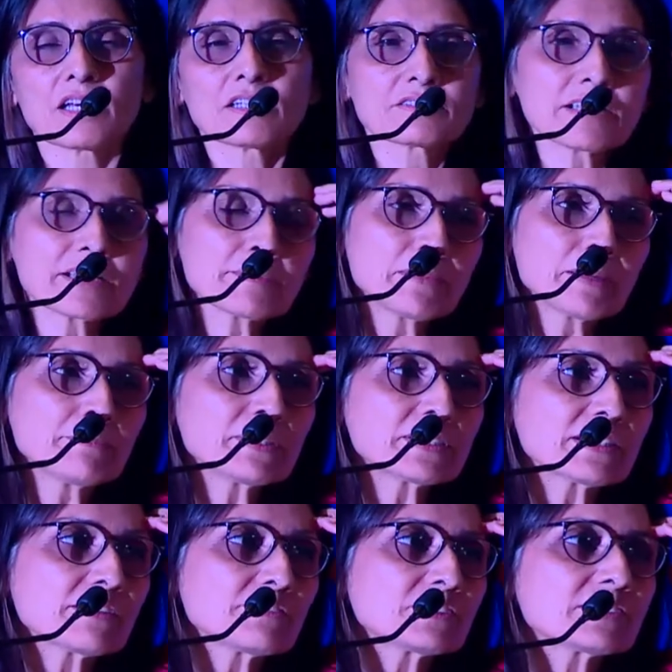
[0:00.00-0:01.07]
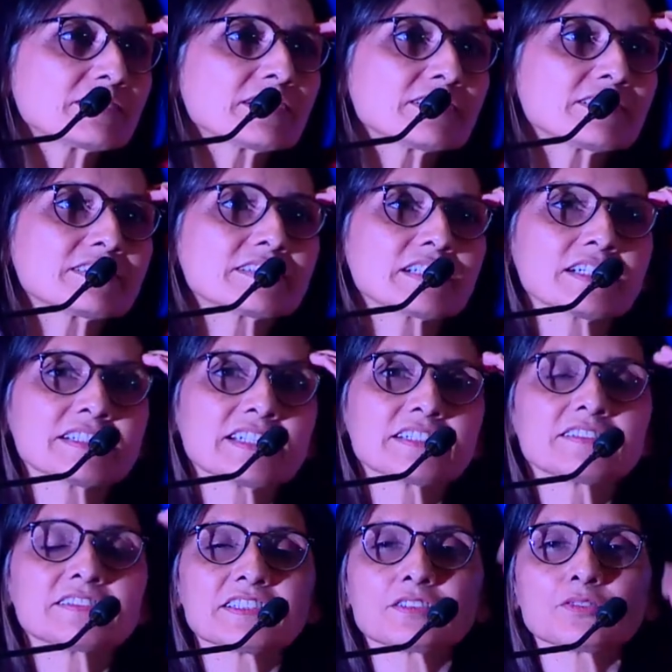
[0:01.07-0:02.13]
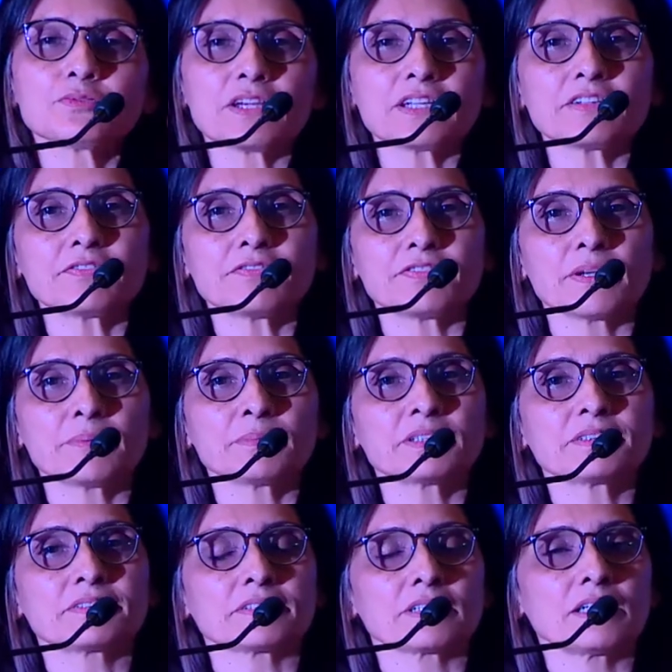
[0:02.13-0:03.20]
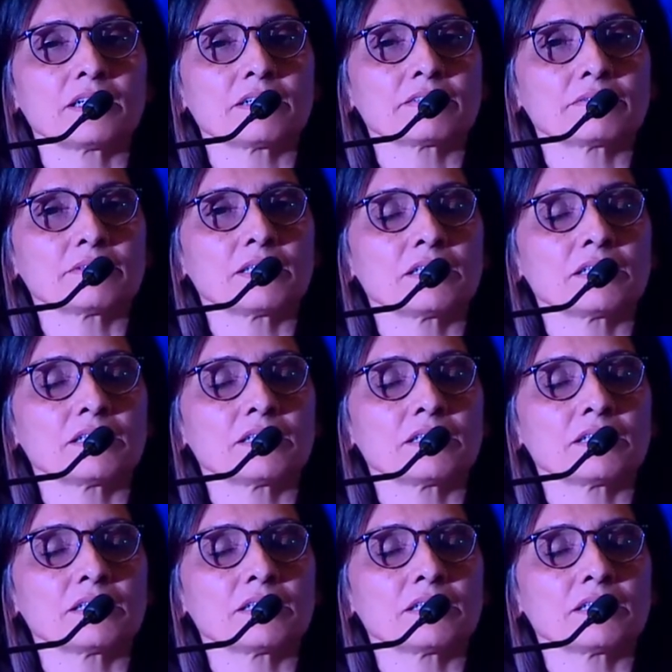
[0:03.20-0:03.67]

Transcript: So I remember there was this, uh, there is this very famous uh,